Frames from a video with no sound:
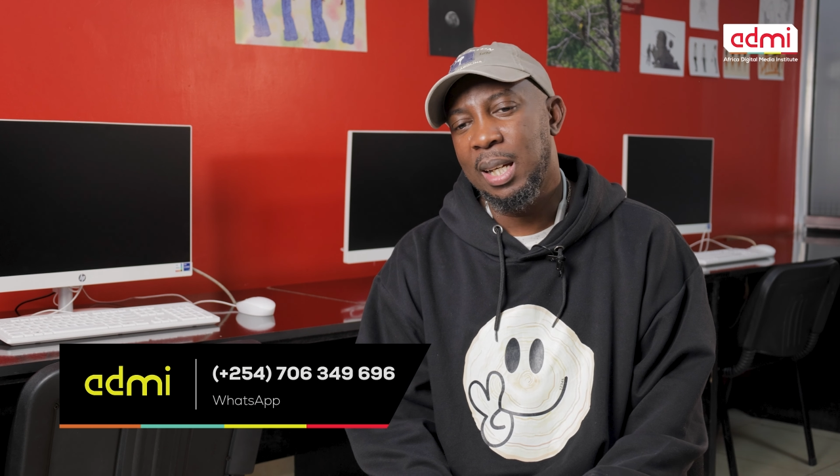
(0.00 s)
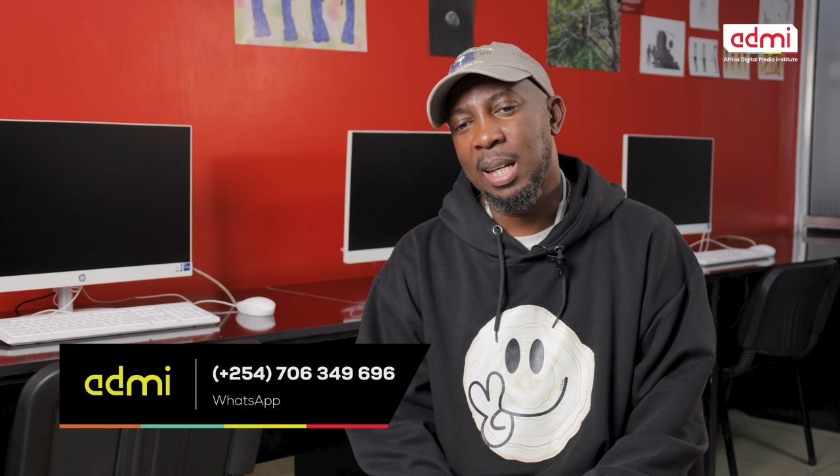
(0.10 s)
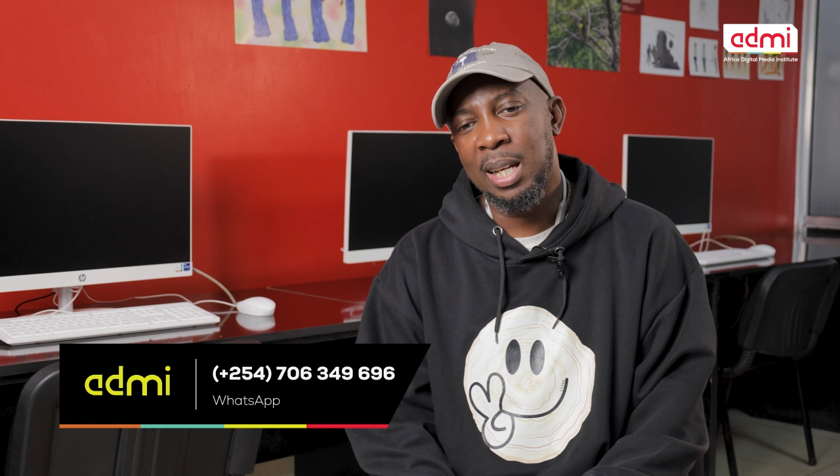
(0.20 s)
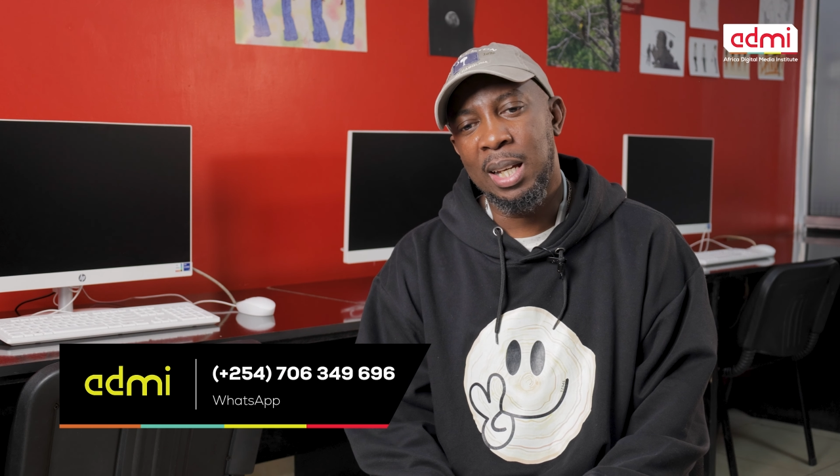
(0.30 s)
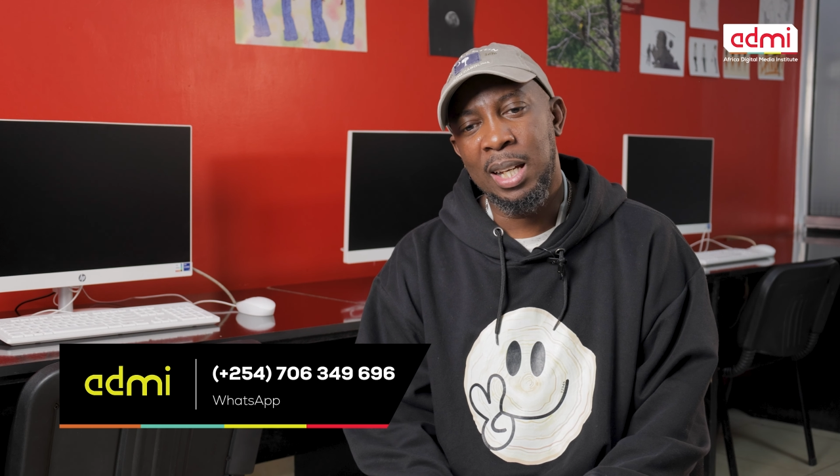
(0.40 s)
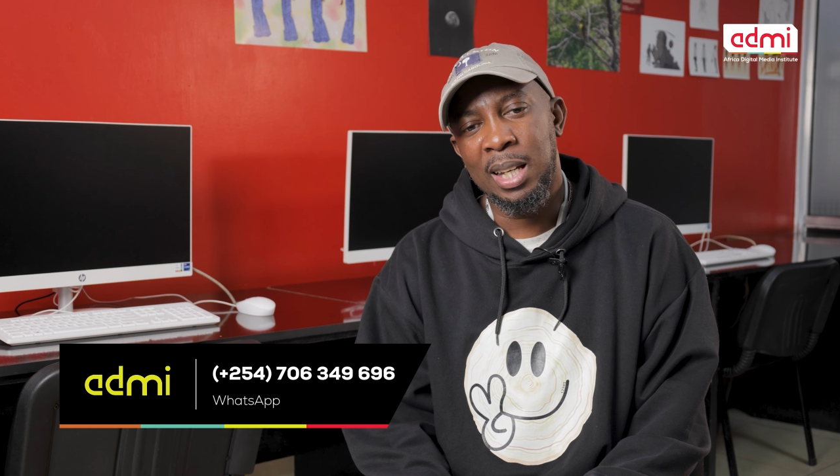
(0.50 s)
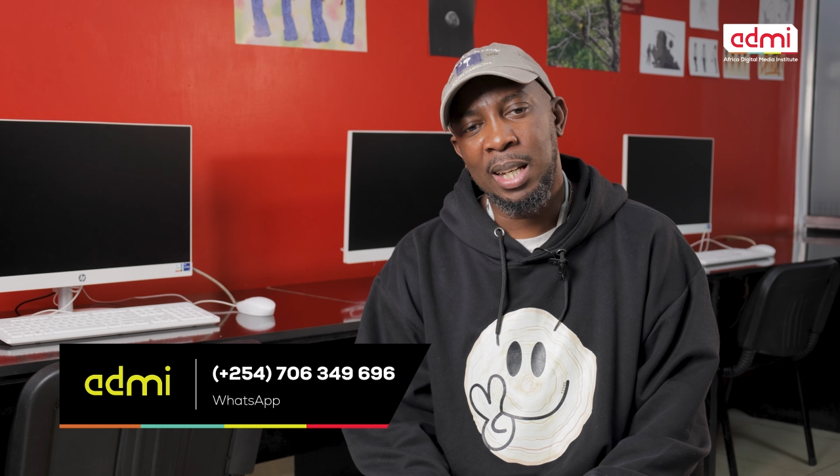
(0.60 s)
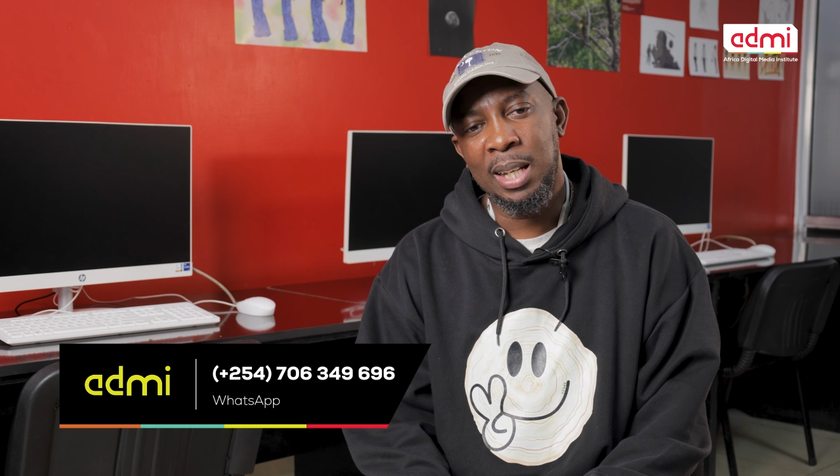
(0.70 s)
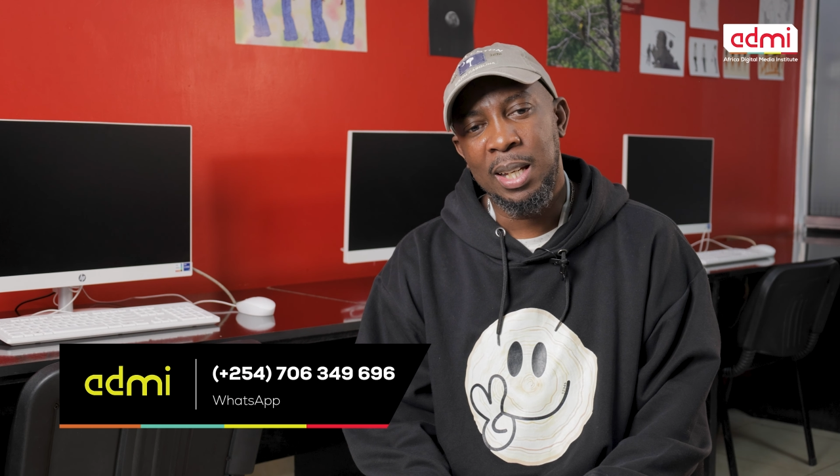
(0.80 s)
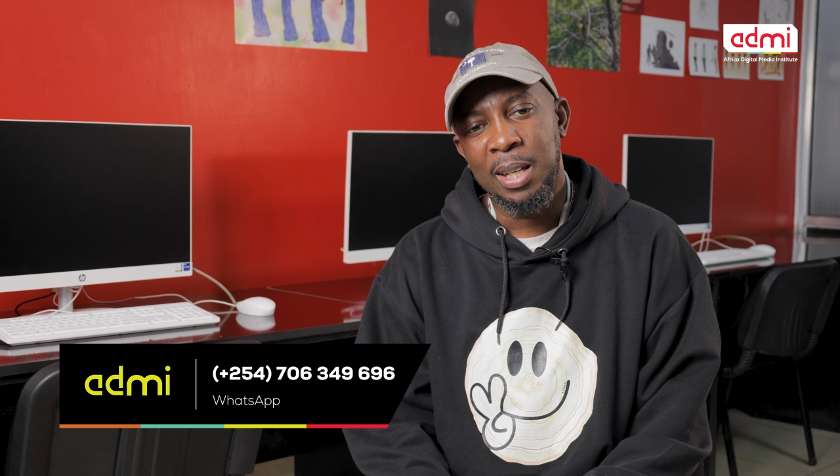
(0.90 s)

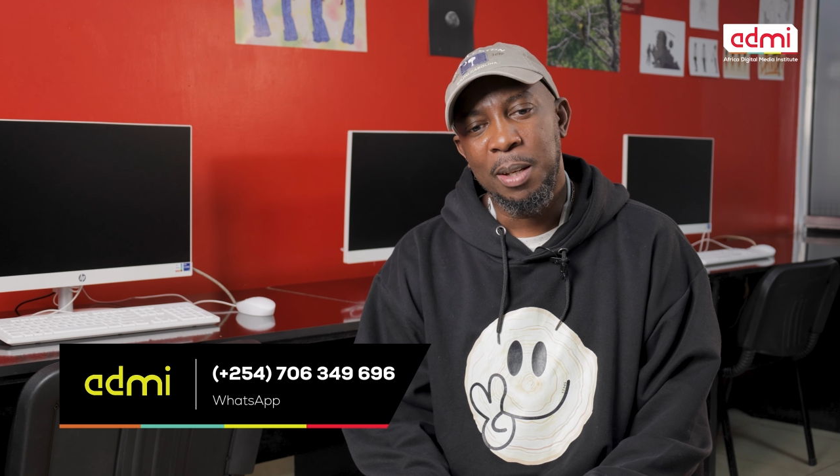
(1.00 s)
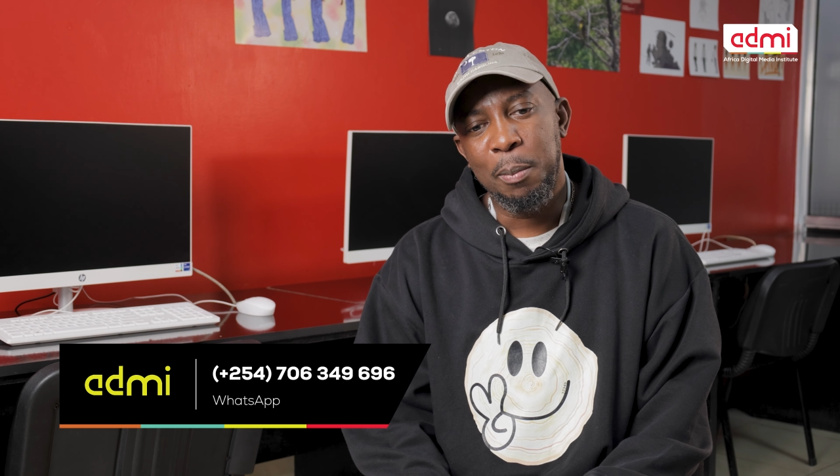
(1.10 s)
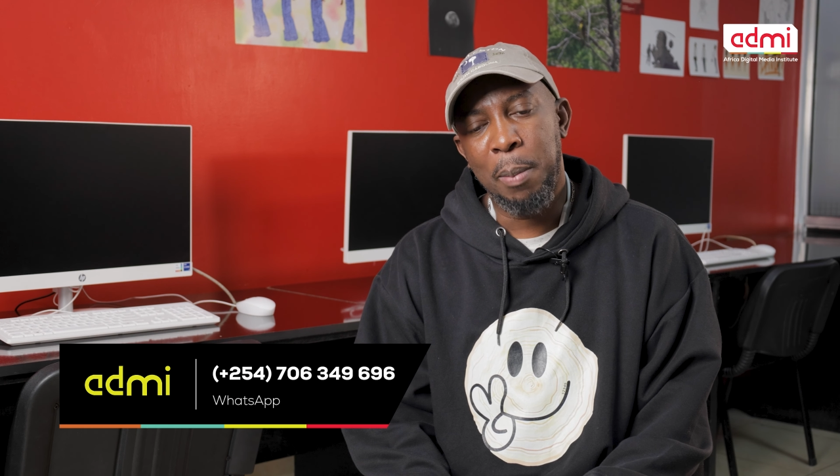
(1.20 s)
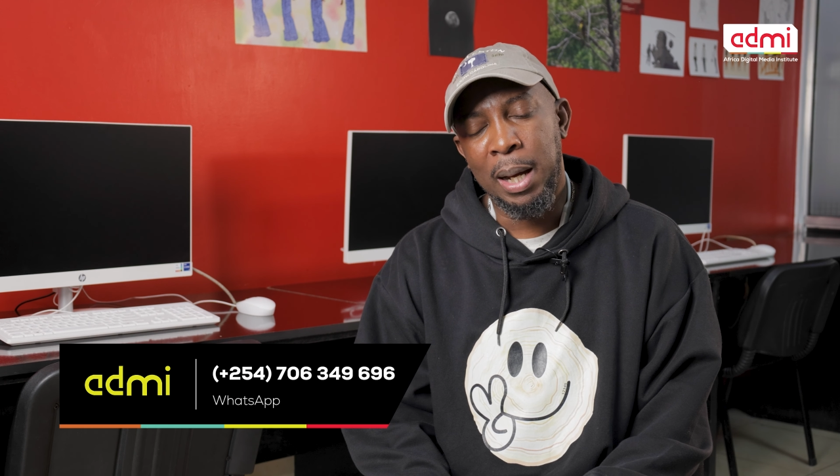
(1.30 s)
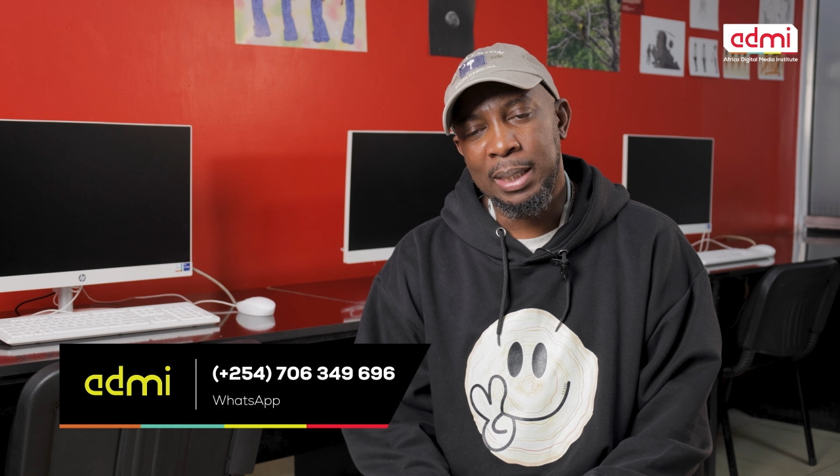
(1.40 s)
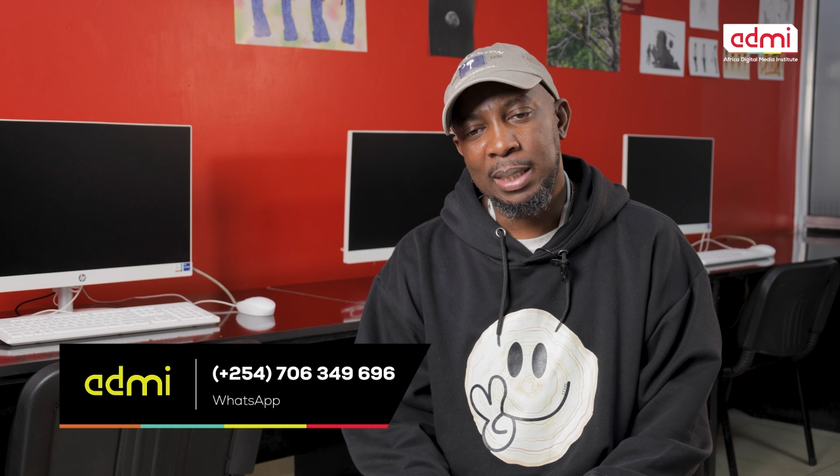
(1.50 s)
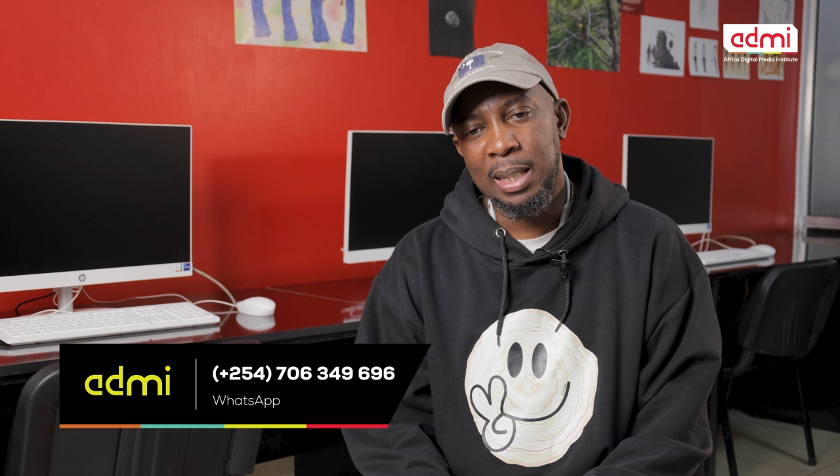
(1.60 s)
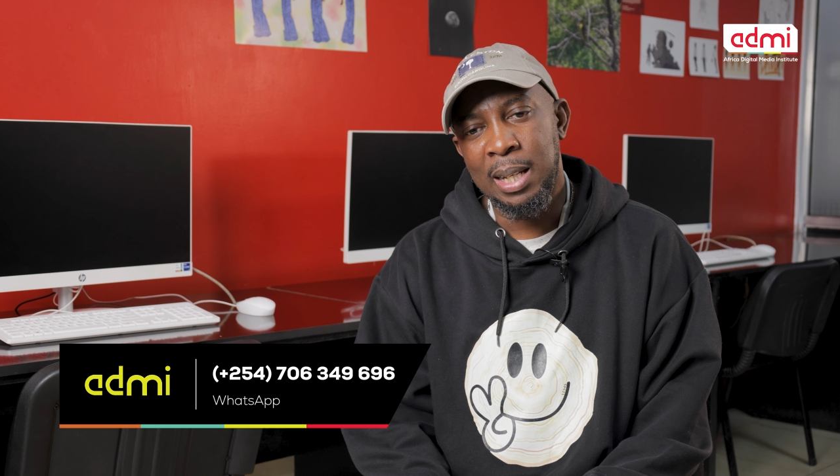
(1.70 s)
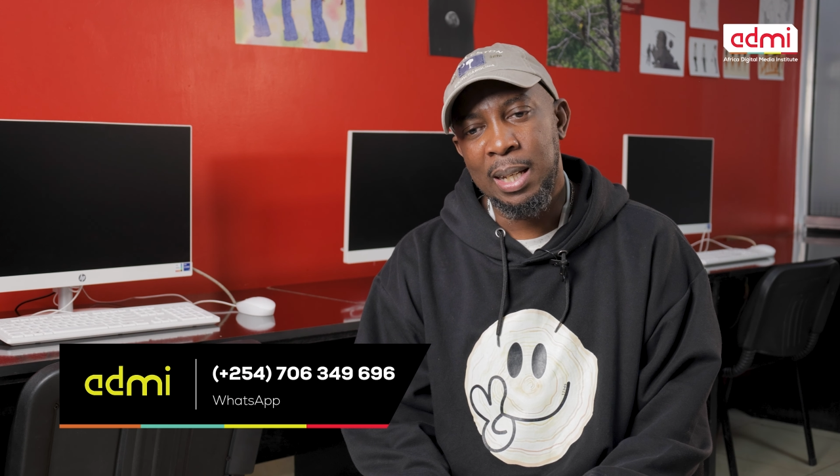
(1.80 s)
but